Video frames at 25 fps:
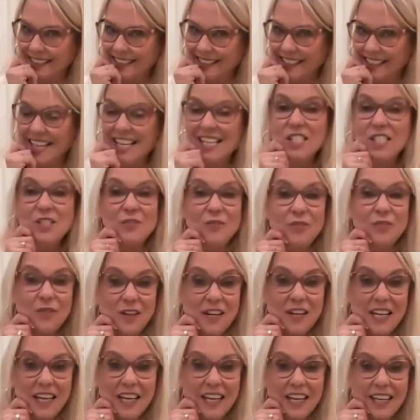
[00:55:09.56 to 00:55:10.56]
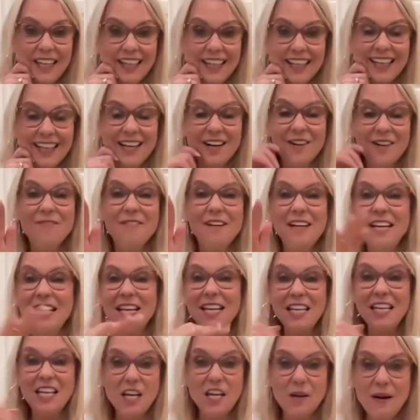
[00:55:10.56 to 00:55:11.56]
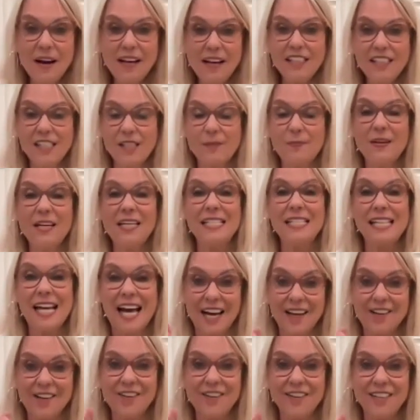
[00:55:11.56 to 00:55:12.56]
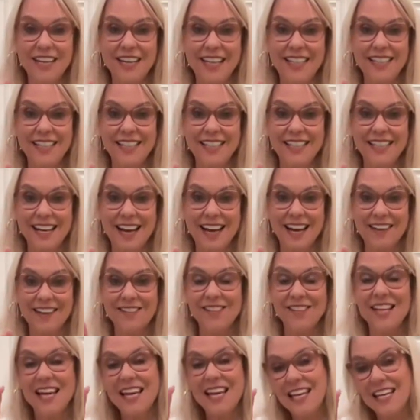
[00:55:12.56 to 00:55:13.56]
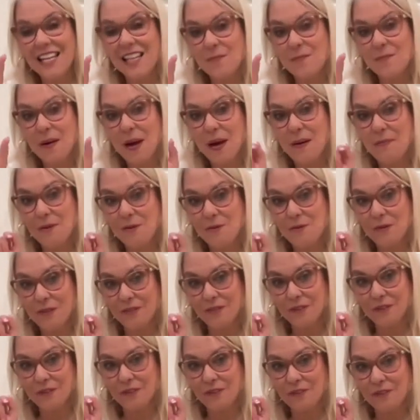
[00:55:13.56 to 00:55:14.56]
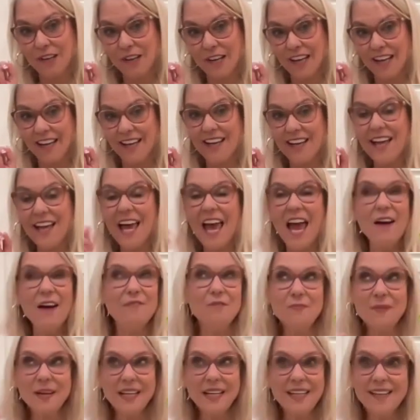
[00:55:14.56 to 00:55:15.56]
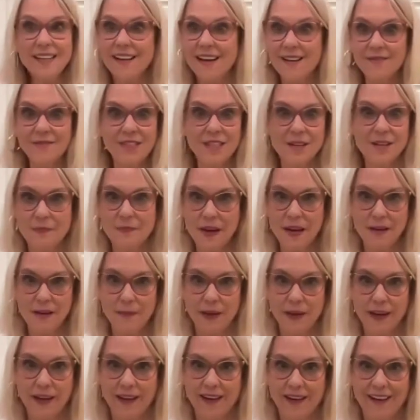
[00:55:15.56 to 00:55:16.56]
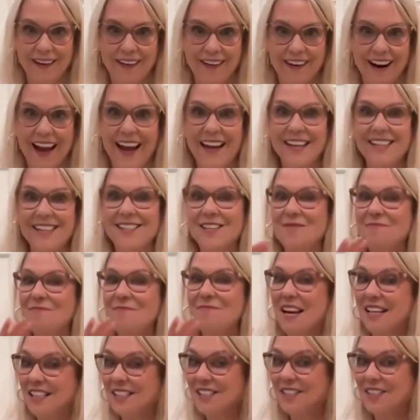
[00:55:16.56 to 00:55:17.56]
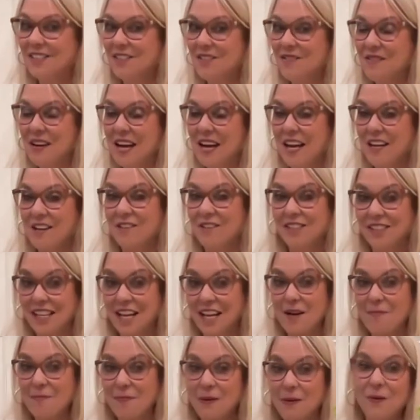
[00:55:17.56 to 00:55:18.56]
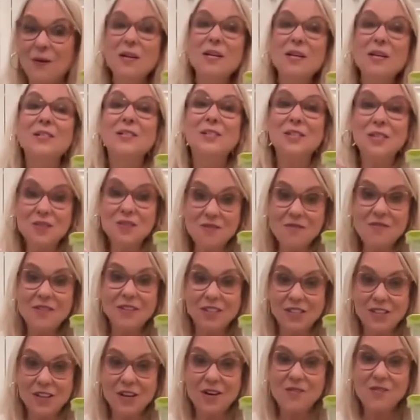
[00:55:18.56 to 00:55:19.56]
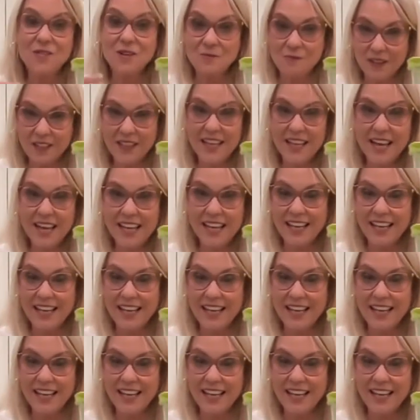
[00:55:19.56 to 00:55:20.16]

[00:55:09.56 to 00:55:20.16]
It's free. When anybody spends $119, they get the baby one for free. Everybody loves a baby. All right. So make sure you get your sample so you can show them what they can